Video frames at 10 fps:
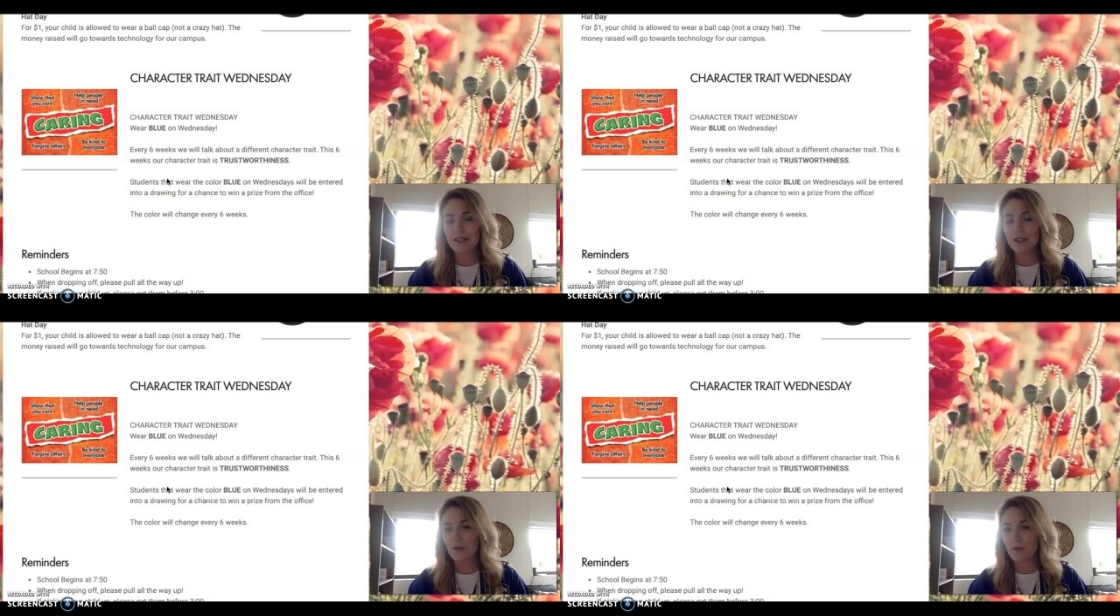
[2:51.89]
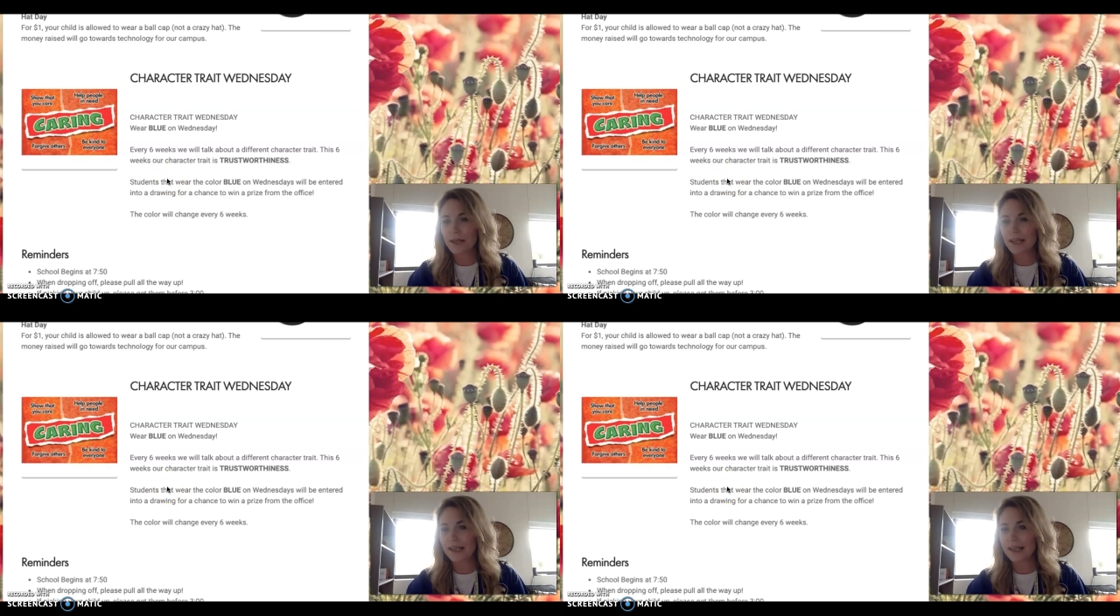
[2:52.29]
So we'll be
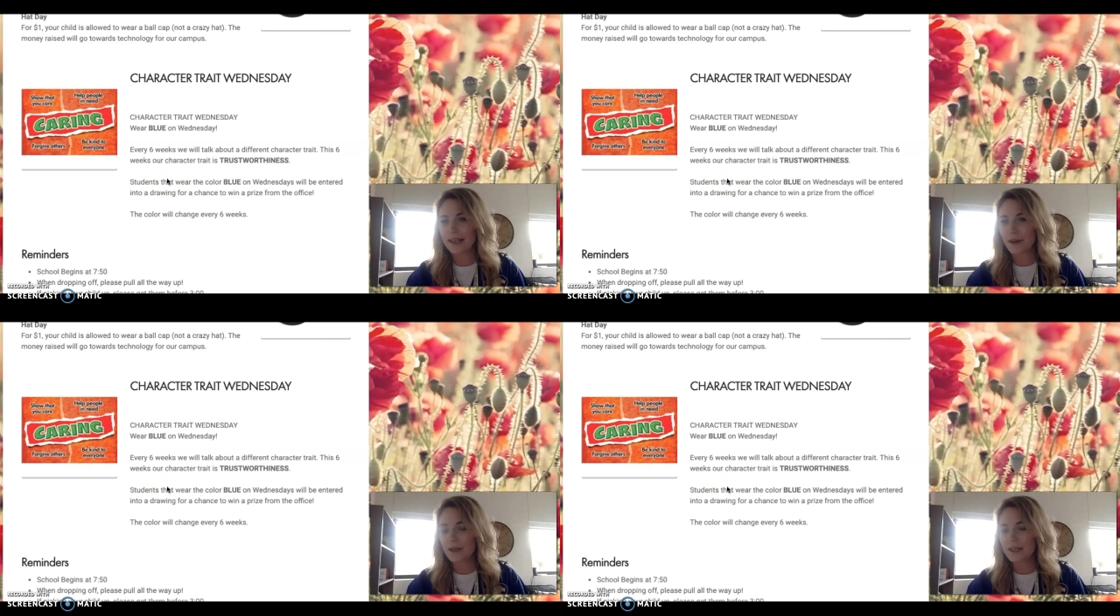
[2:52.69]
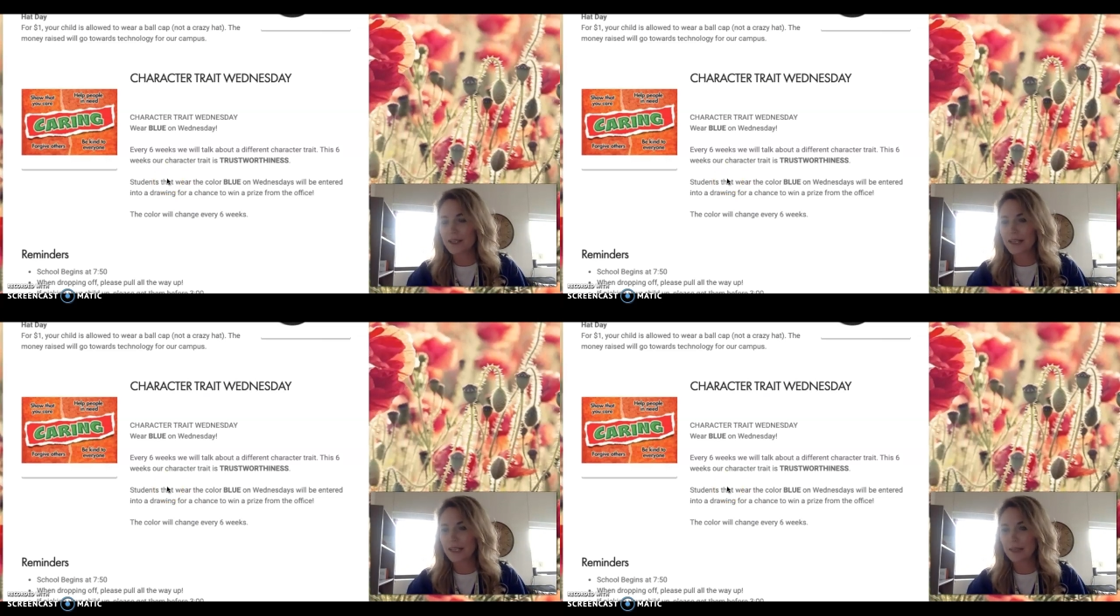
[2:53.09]
getting notices
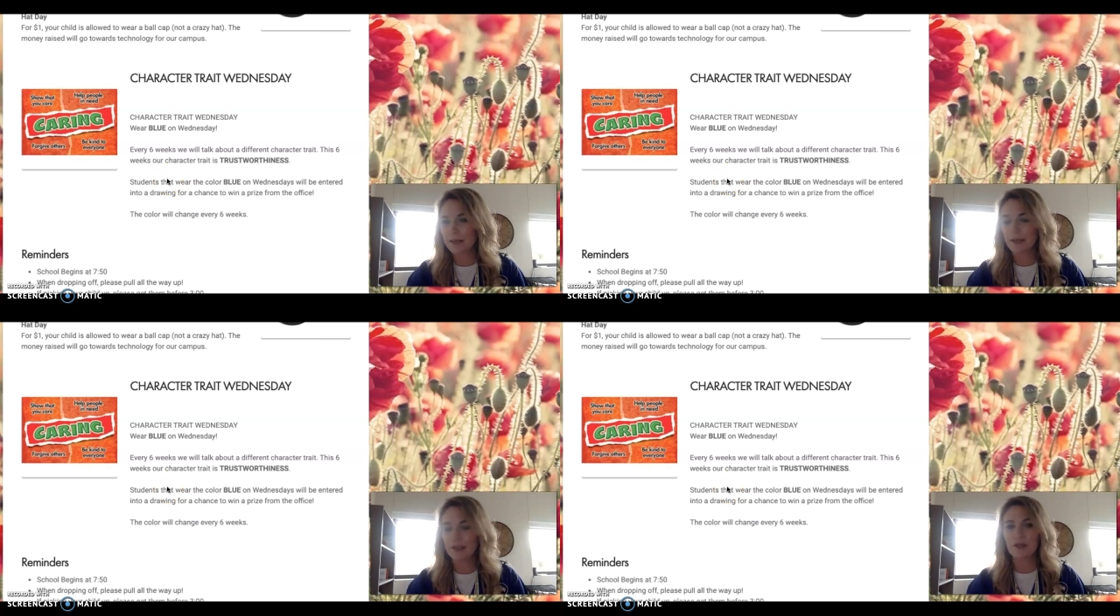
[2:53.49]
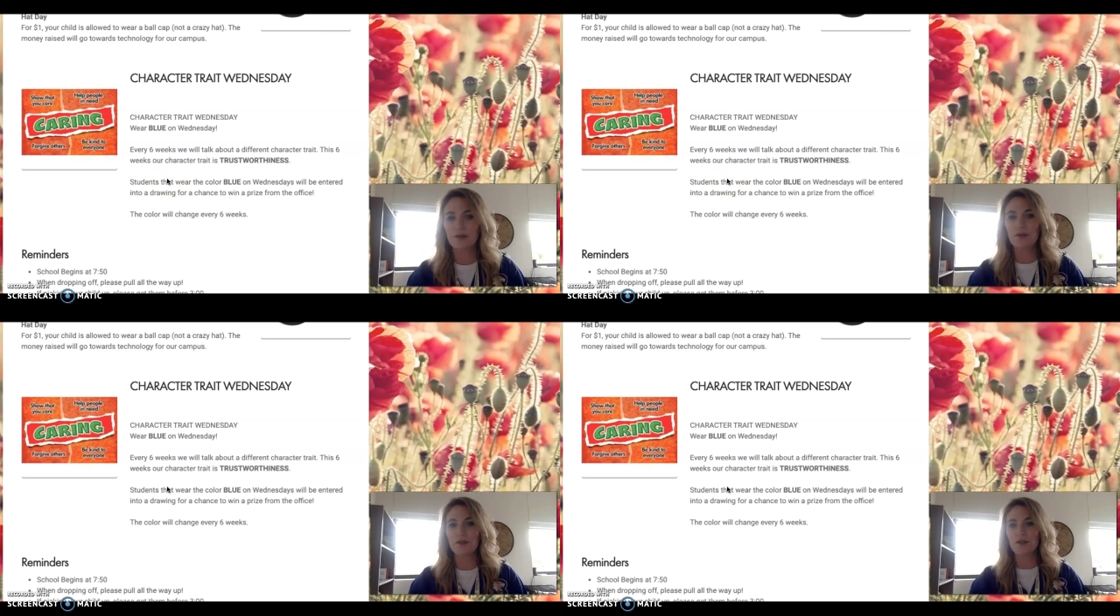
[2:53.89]
out to parents
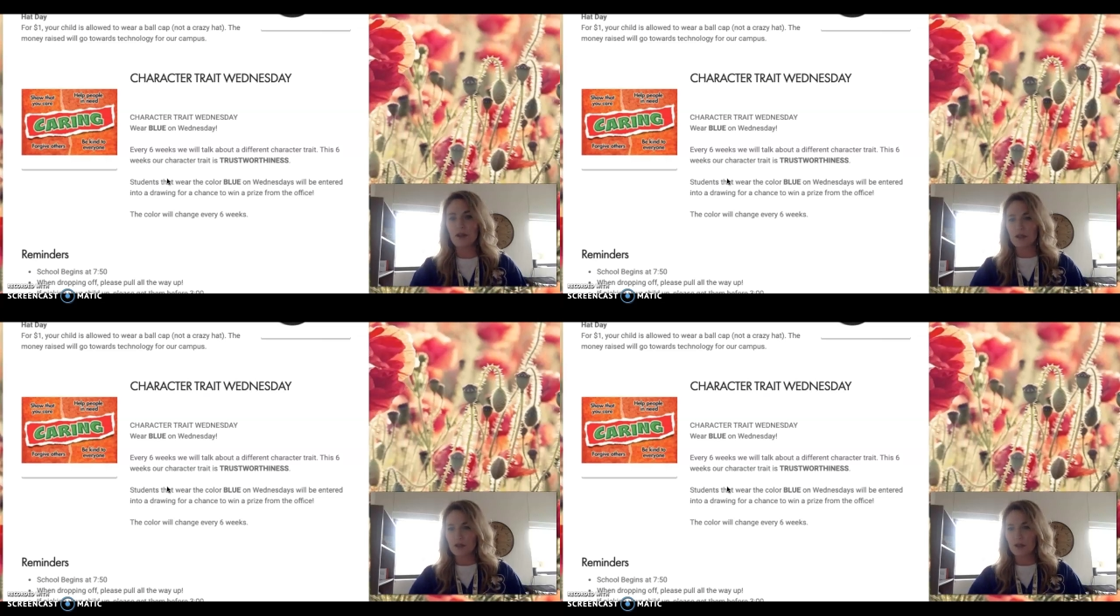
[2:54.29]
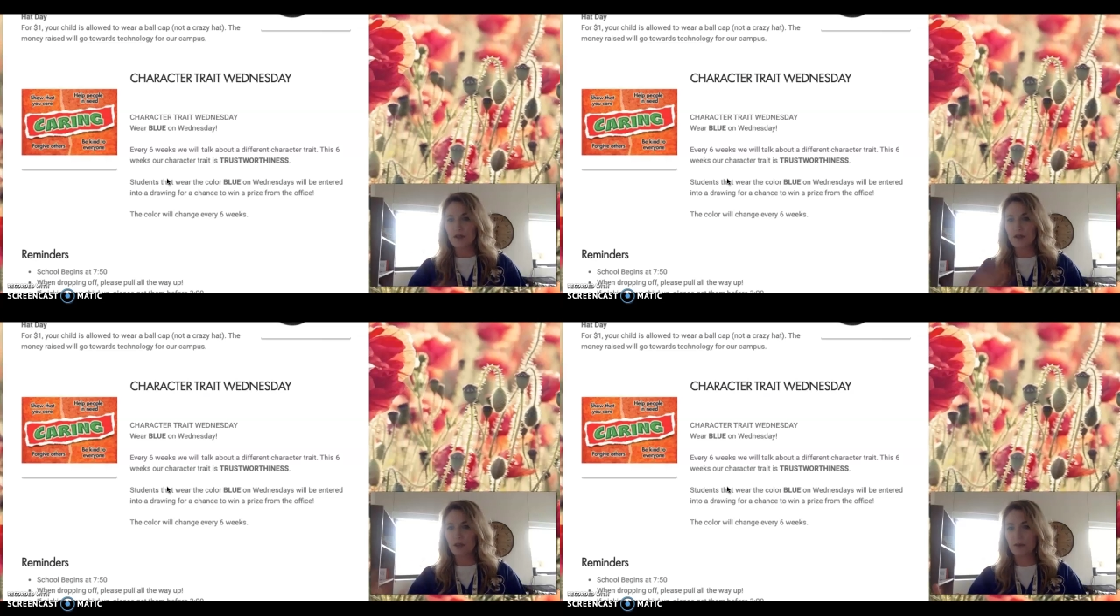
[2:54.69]
whose
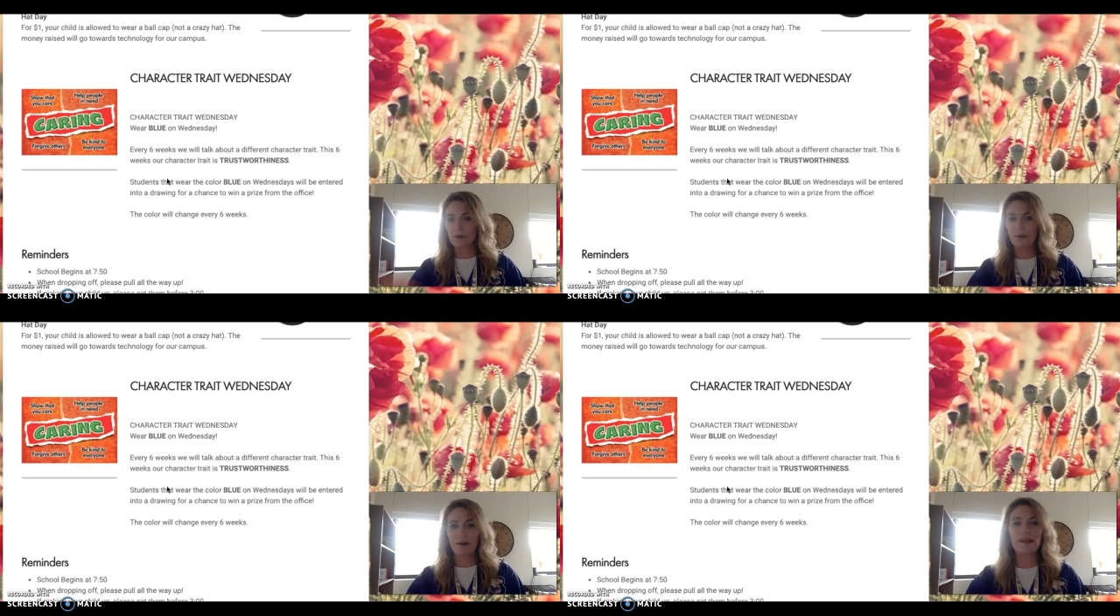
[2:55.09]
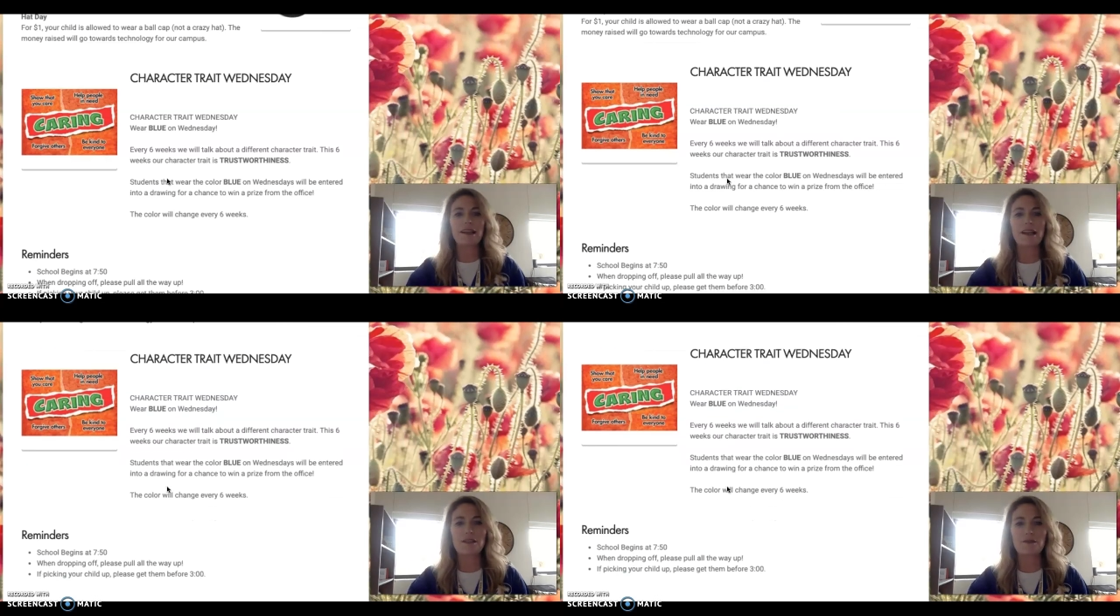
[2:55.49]
students are going to be
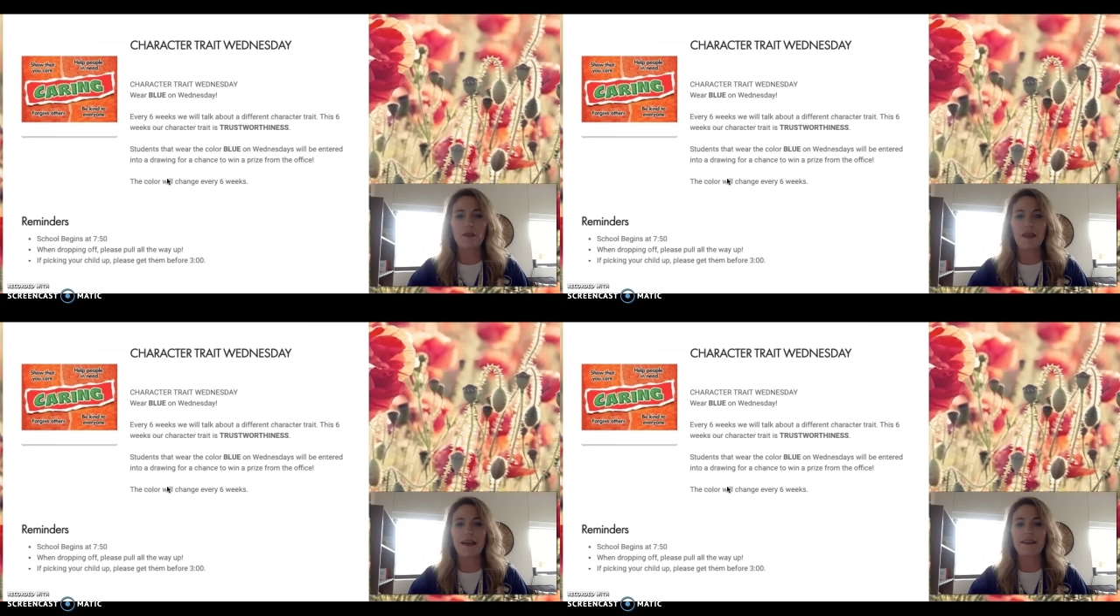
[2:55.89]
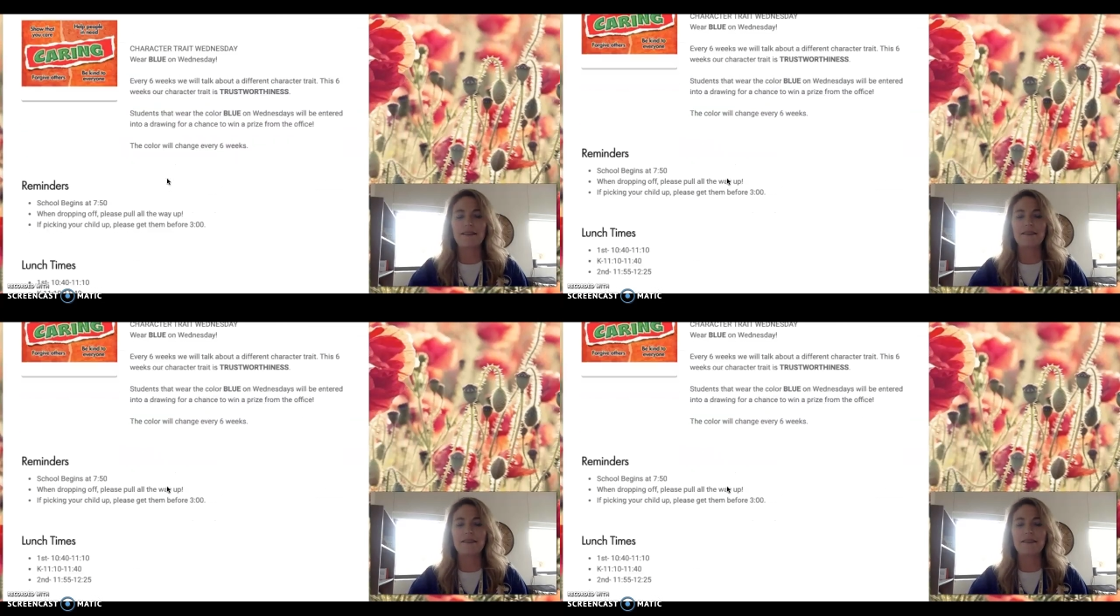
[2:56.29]
recognized for that.